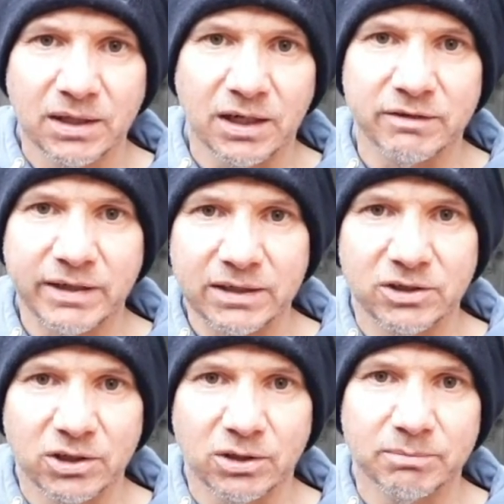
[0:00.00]
around
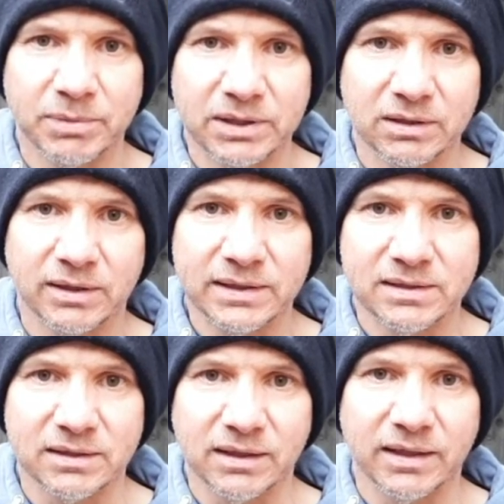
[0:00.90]
your hot bin
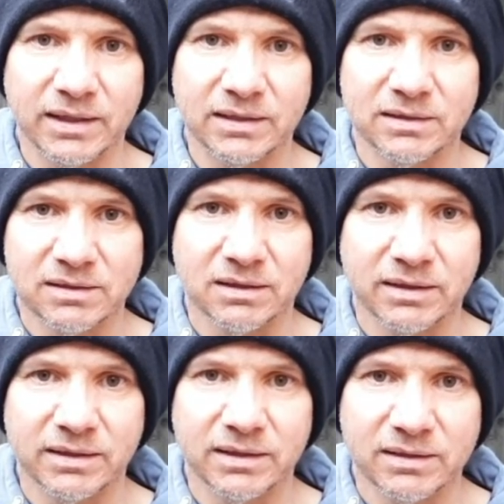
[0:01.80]
nice and clean and
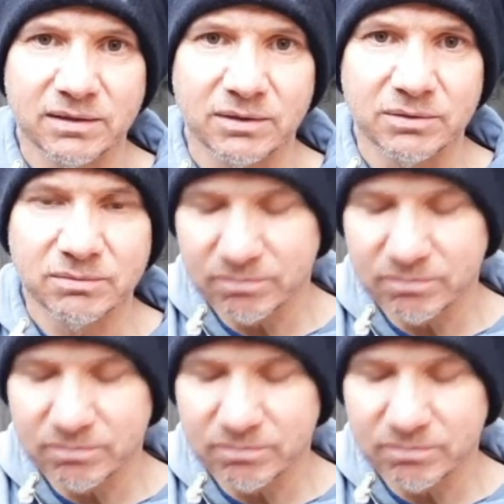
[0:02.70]
tidy. So